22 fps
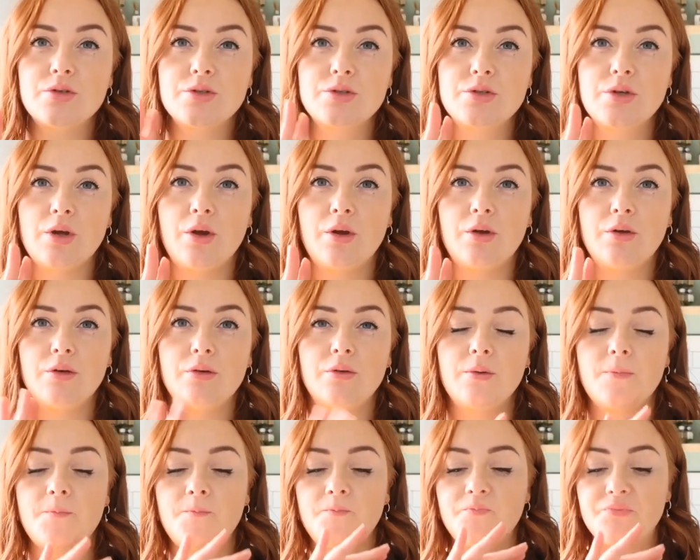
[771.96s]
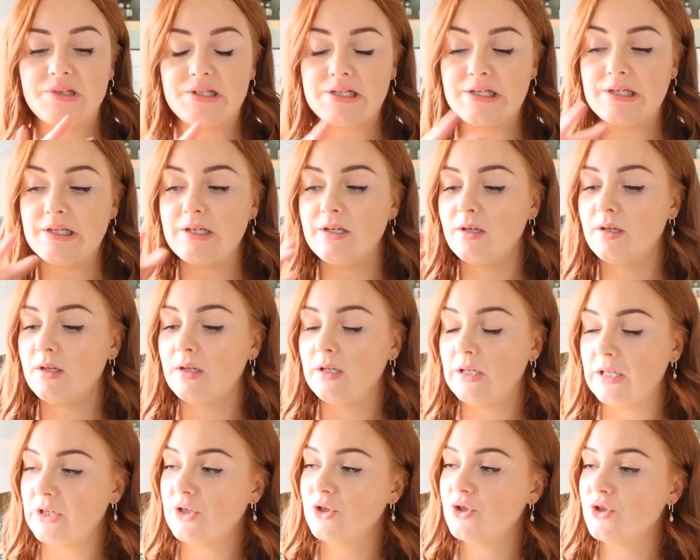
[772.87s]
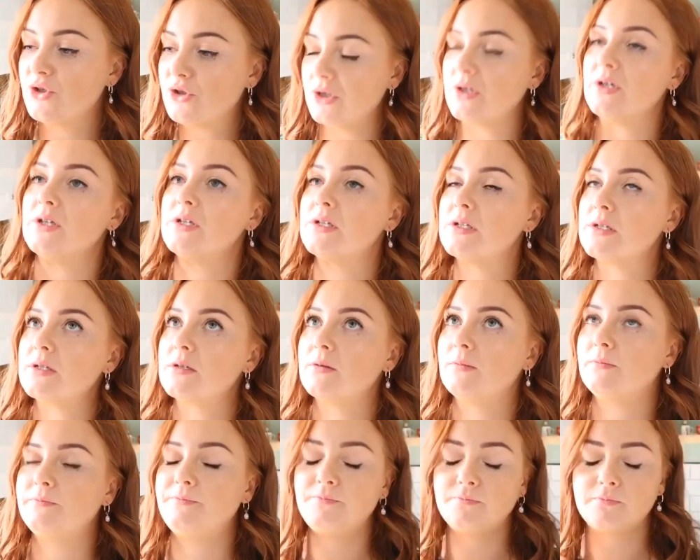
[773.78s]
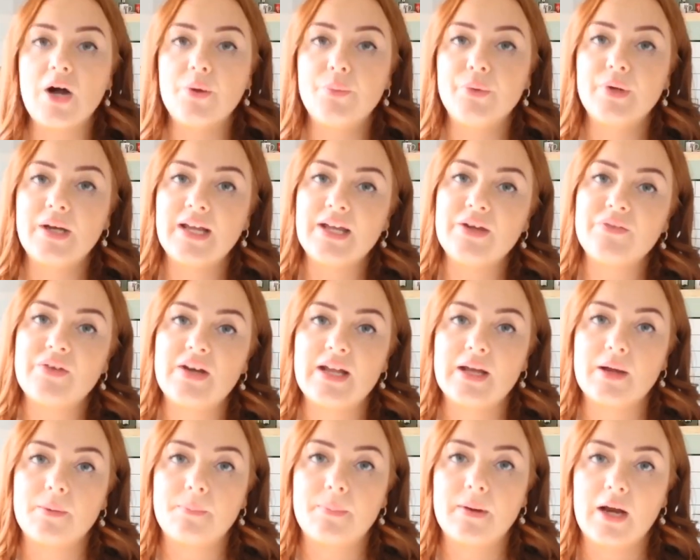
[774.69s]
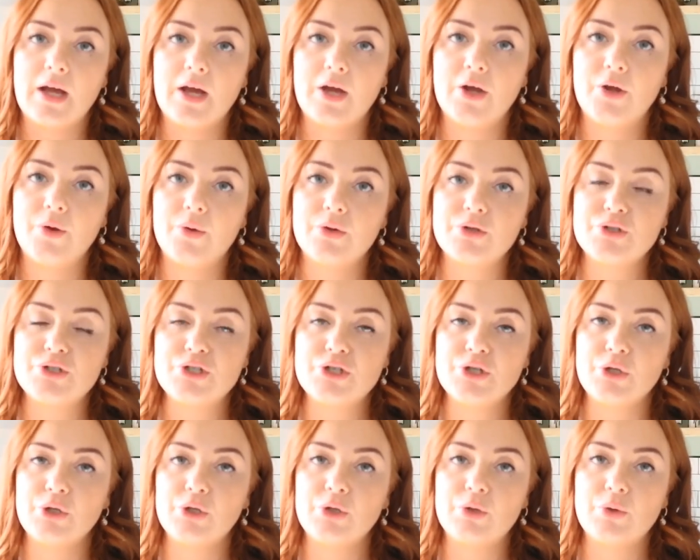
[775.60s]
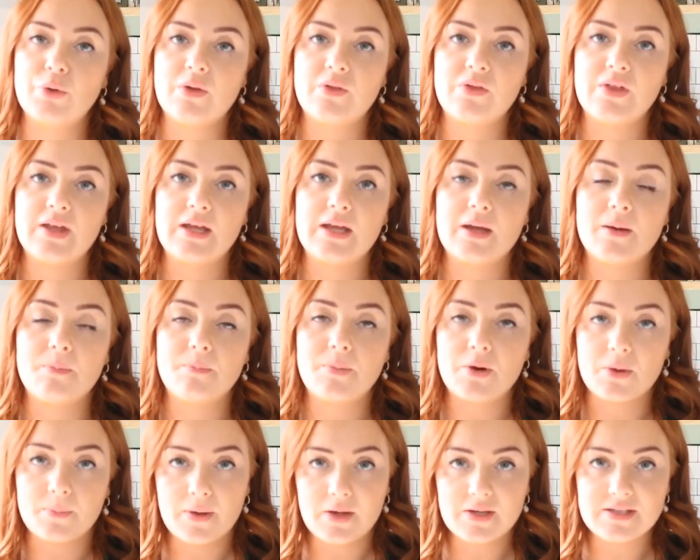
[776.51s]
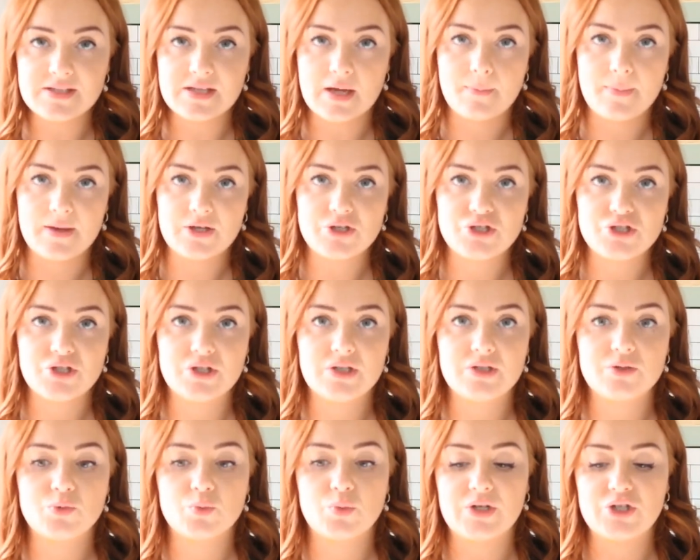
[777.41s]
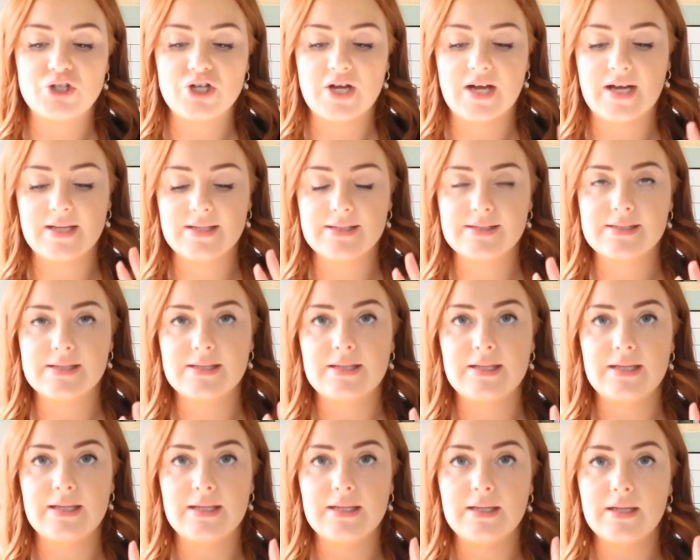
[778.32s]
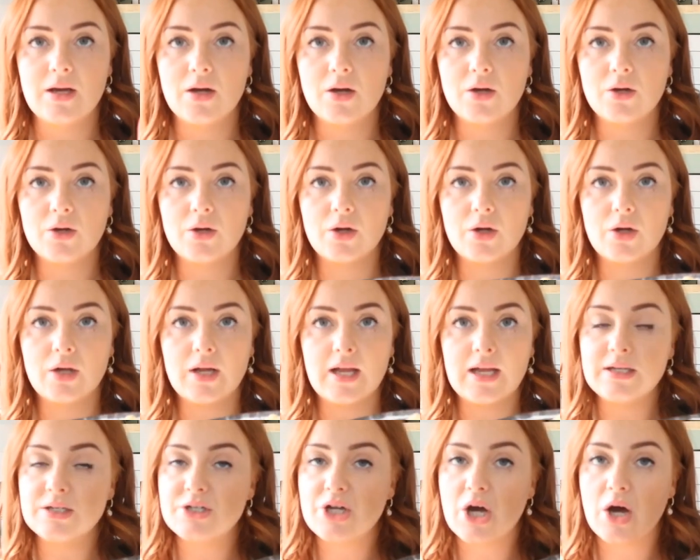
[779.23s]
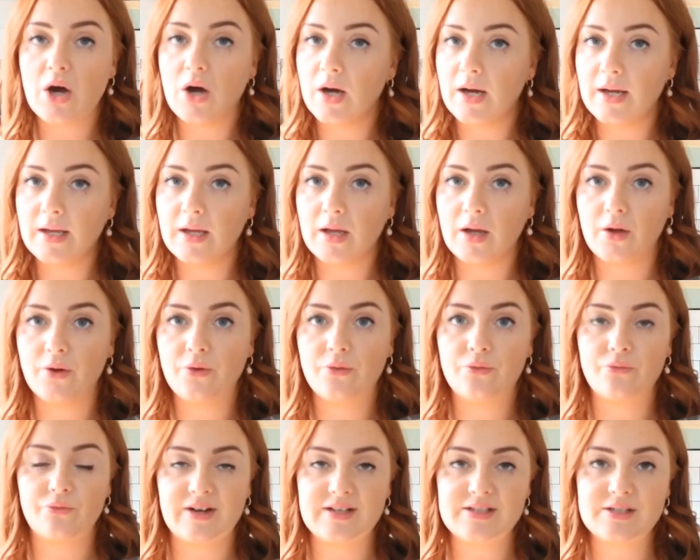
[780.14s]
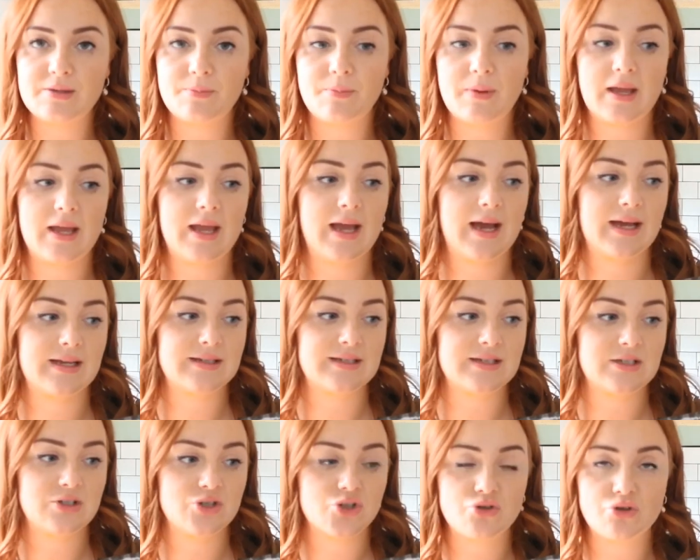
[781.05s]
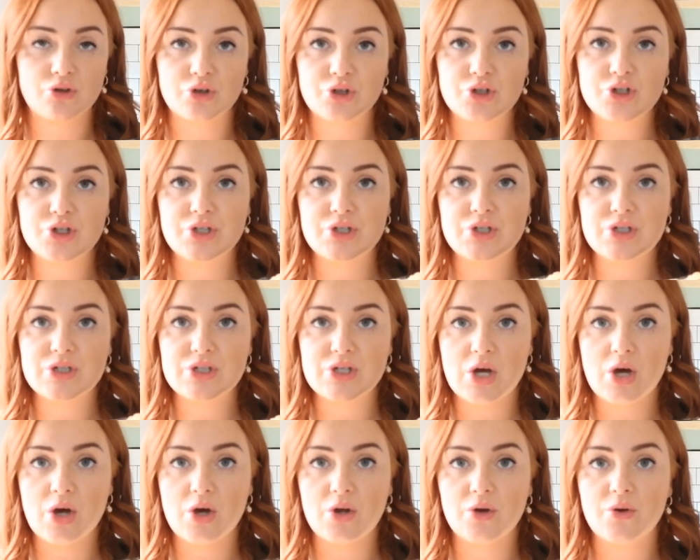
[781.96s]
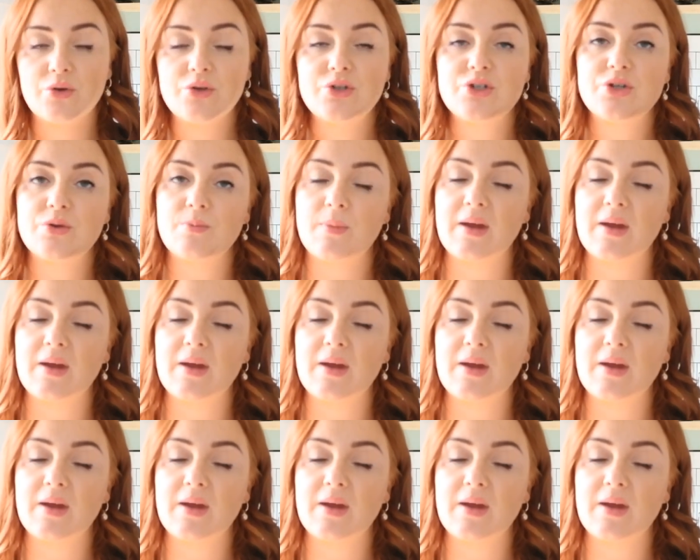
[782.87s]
So delicious. I will leave a link below to the blog post that I mentioned, which has the entire recipe and instructions on